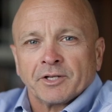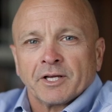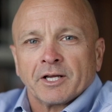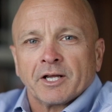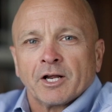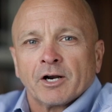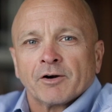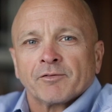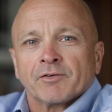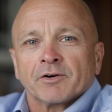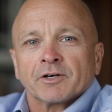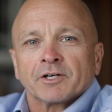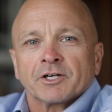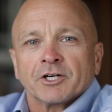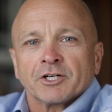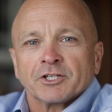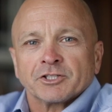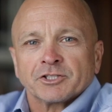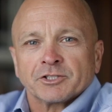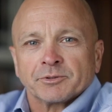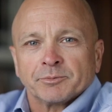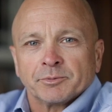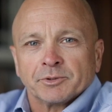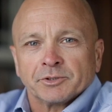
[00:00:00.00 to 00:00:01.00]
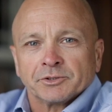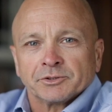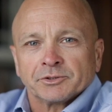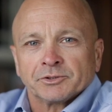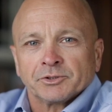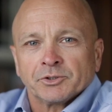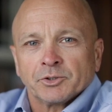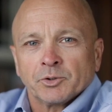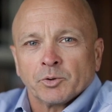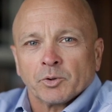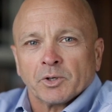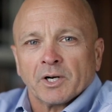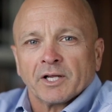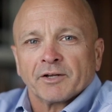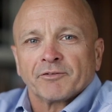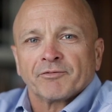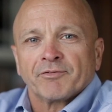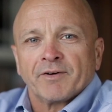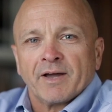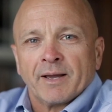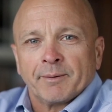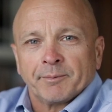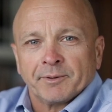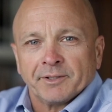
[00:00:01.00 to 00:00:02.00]
to take care of our customers who are
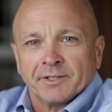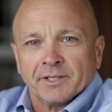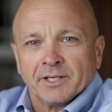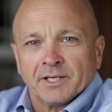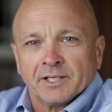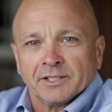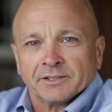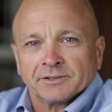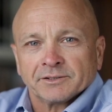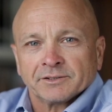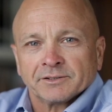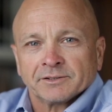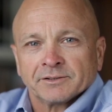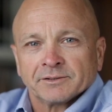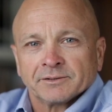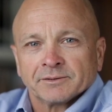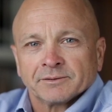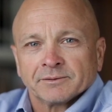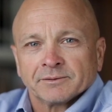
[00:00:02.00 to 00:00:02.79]
like family to us.